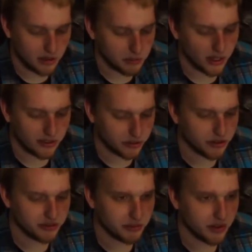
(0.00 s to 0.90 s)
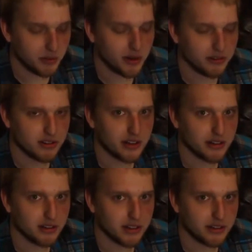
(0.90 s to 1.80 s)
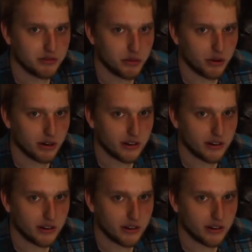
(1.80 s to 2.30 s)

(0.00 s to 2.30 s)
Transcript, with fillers: Plays through the modes linearly for